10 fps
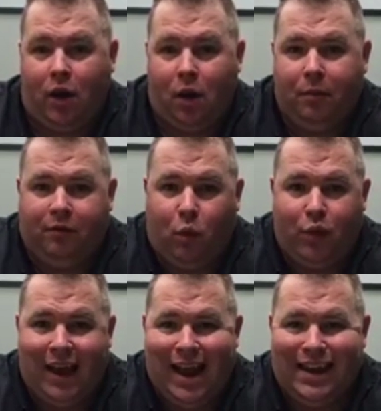their radar
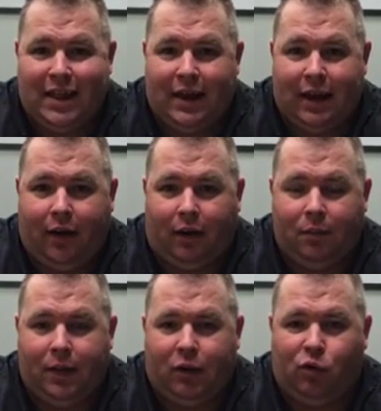before the end of the
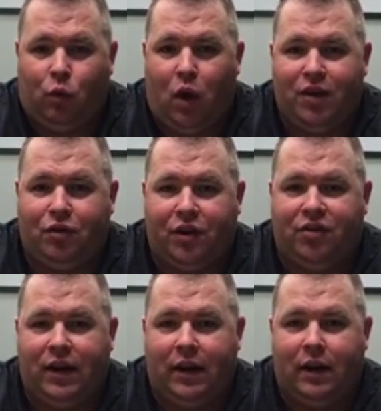year because we want to
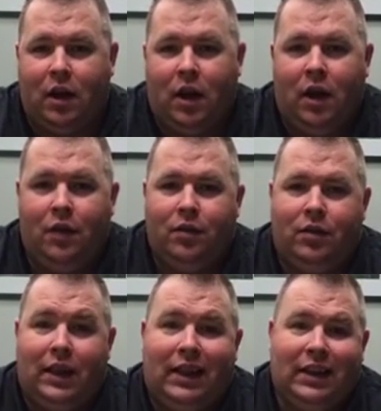start seeing
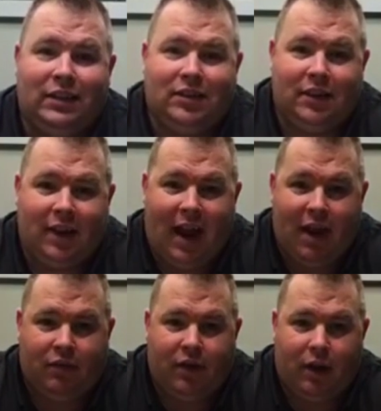the list that they
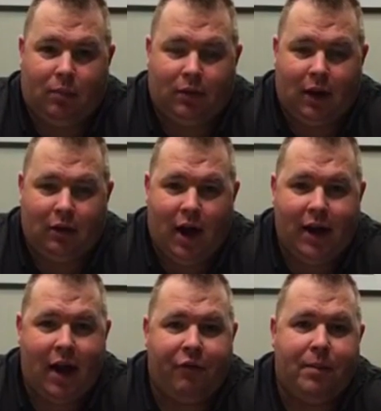have available. Now,
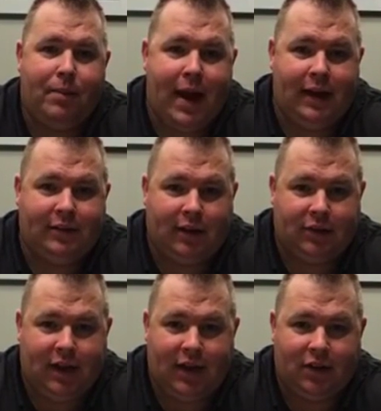not every bank
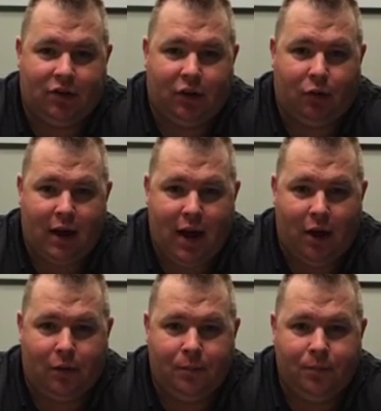sells assets year
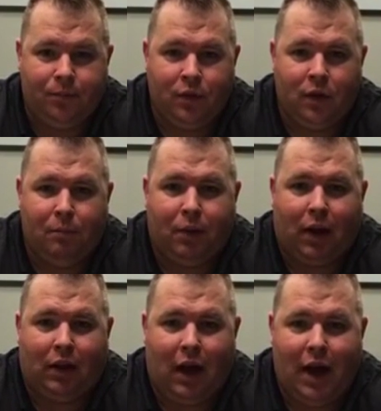round,
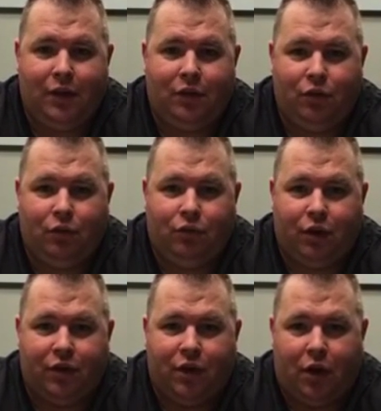but a lot do
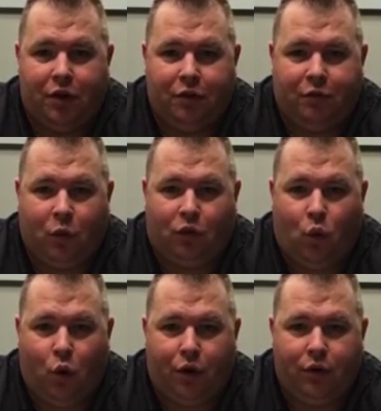start selling in the fourth
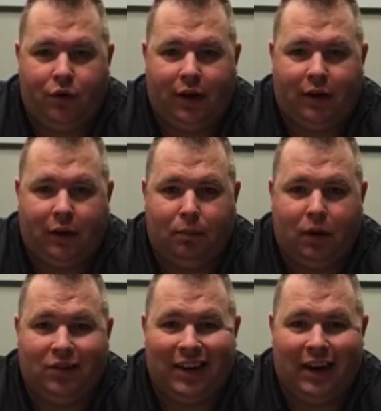quarter to get their
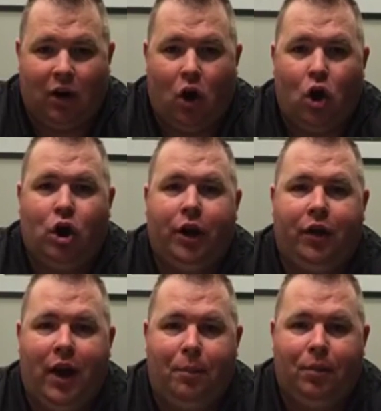books and get all
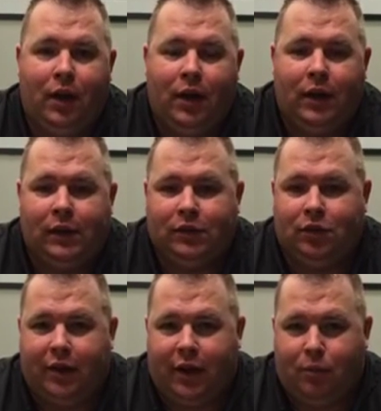cleared up
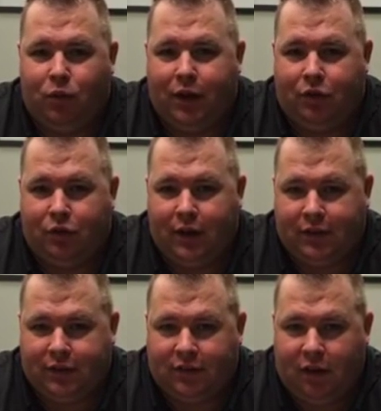so that they can move into
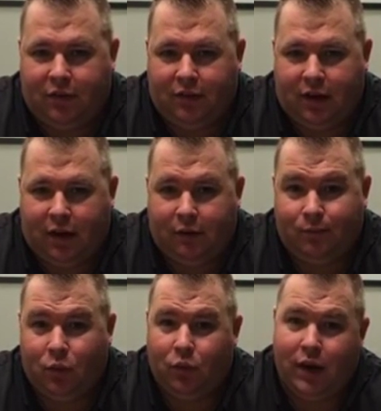
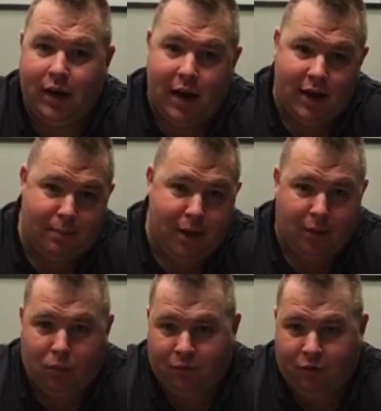2017 in, in a
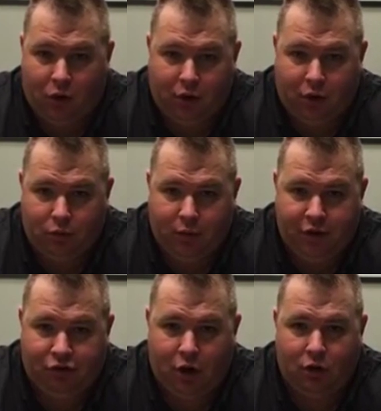better portfolio
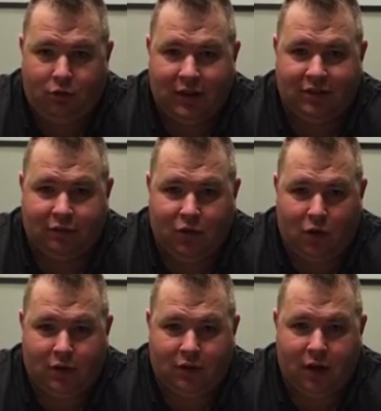ratio, less
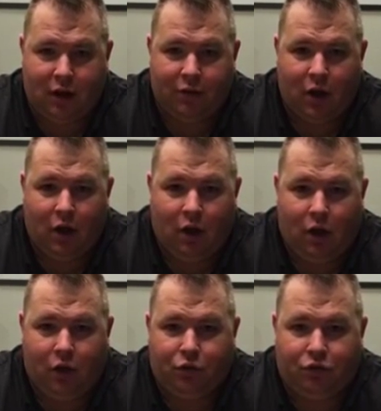defaulted stuff,
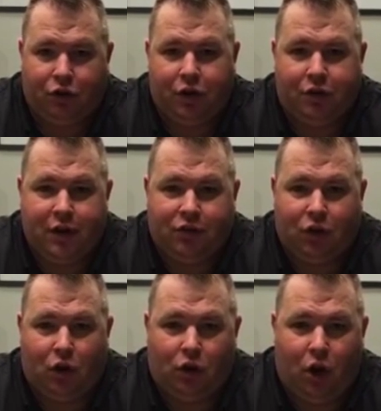all sorts of good things
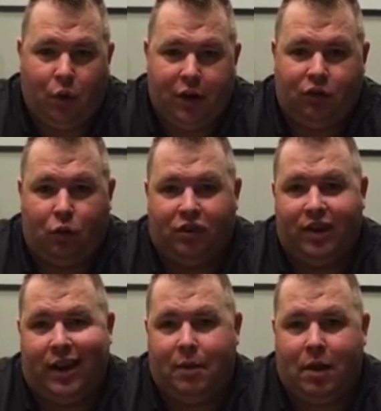to go along with it. So we'll
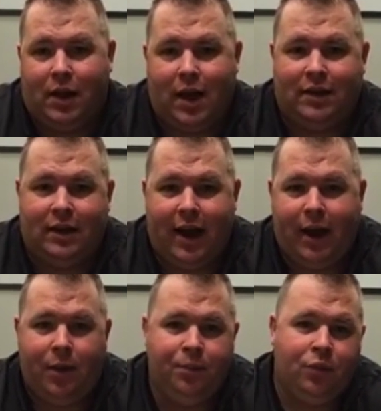send an email out
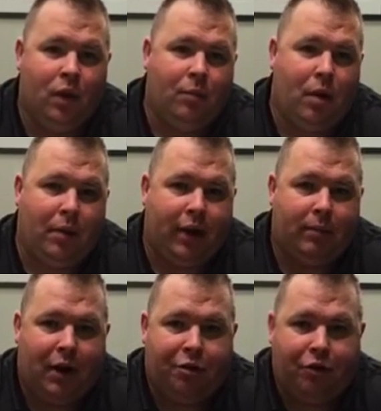today, probably
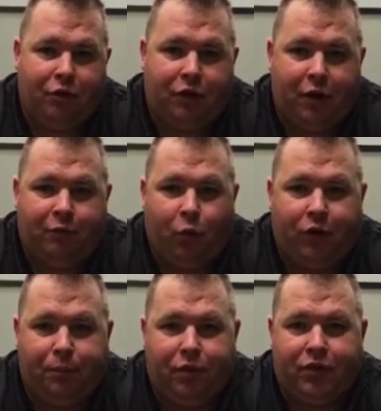get about a 13,
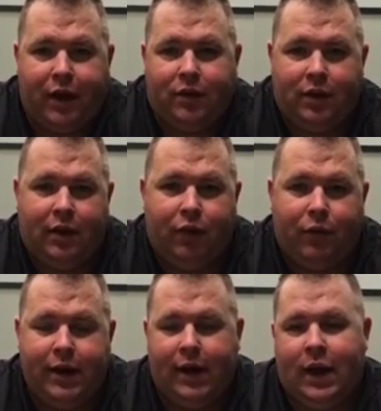14%
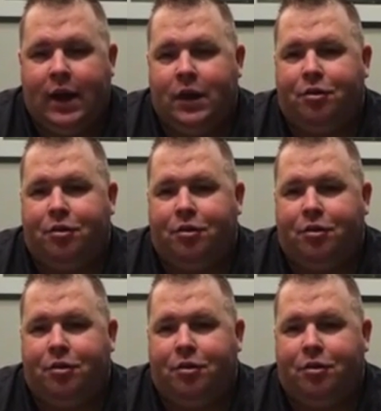hit rate